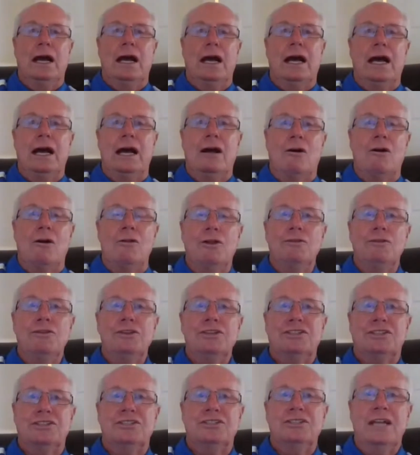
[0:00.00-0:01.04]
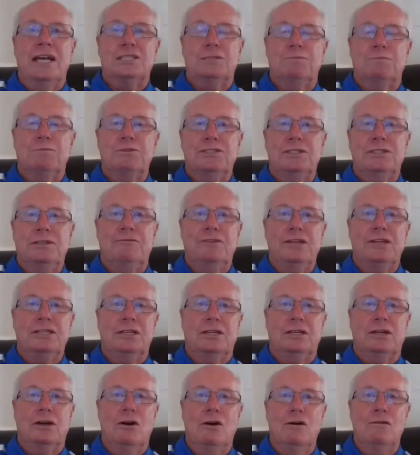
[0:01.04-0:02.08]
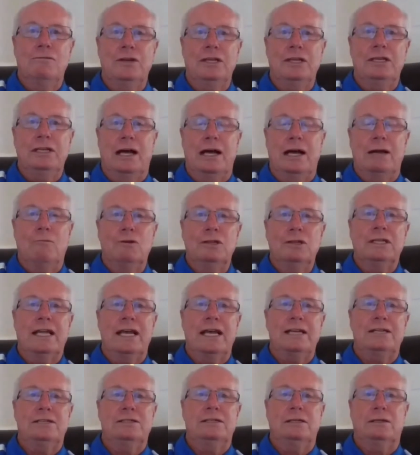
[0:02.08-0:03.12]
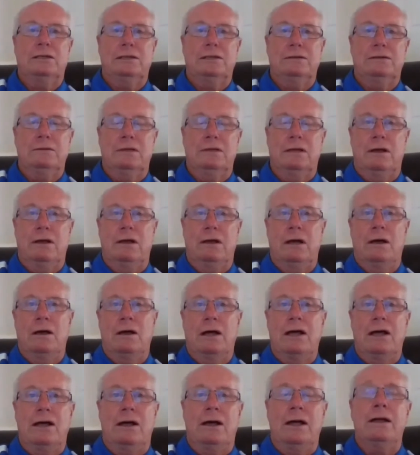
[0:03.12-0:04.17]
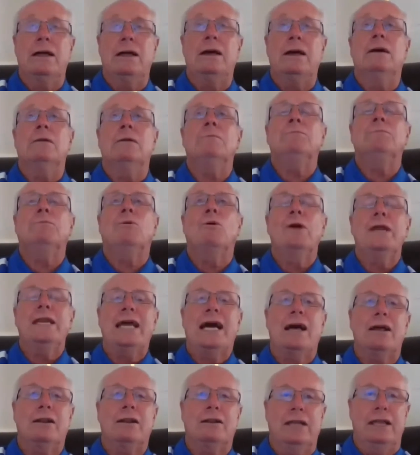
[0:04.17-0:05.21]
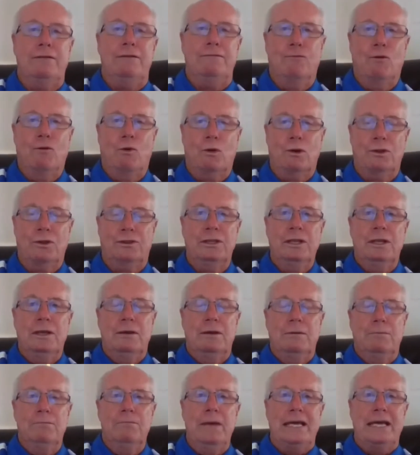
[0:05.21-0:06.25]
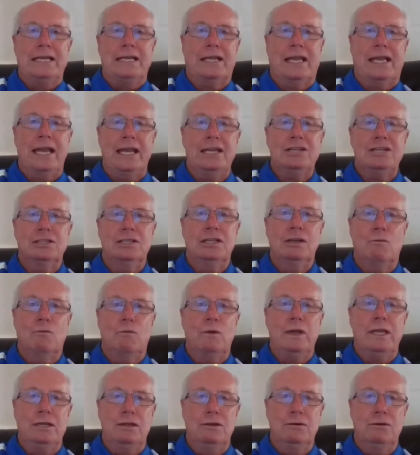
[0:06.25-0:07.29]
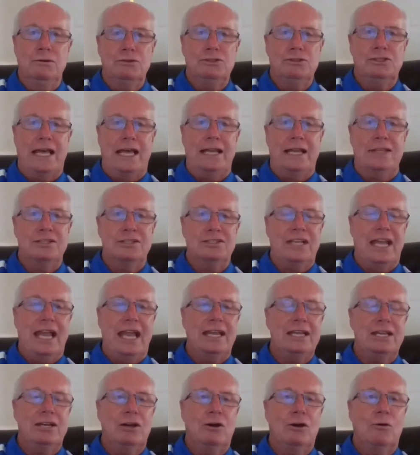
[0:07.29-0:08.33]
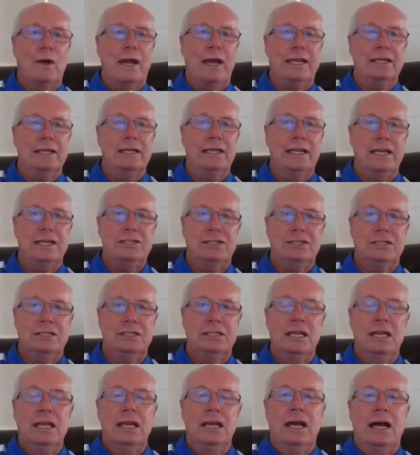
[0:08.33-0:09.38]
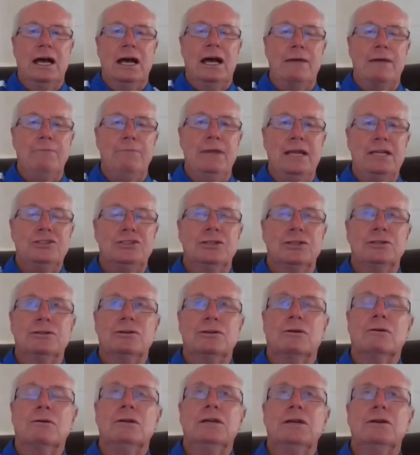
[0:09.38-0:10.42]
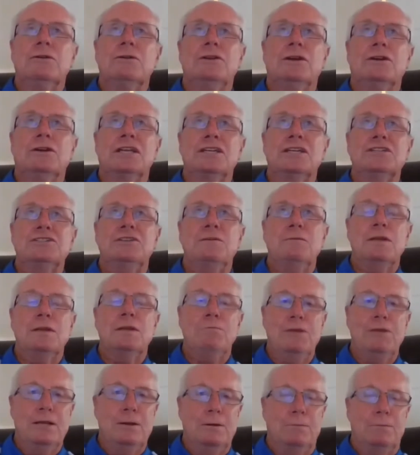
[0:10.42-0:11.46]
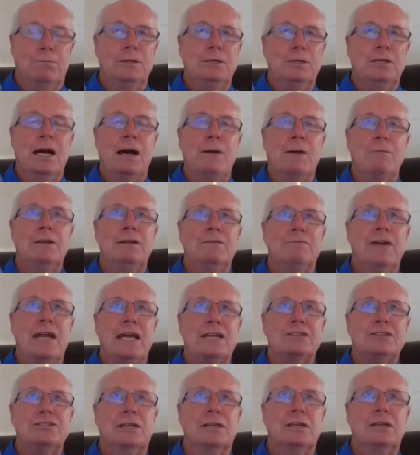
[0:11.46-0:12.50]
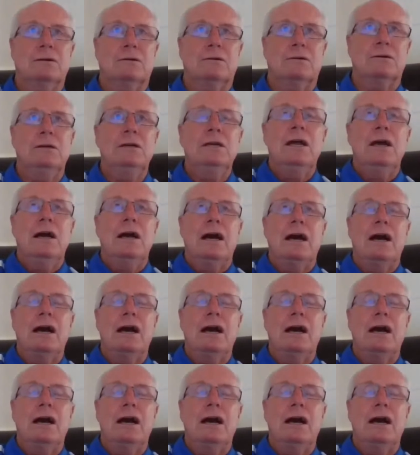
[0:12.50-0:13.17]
Although this is not specific to COVID, I would like to point out a fourth medication that we use, that is anticoagulation. I mentioned earlier there does seem to be a predominant vascular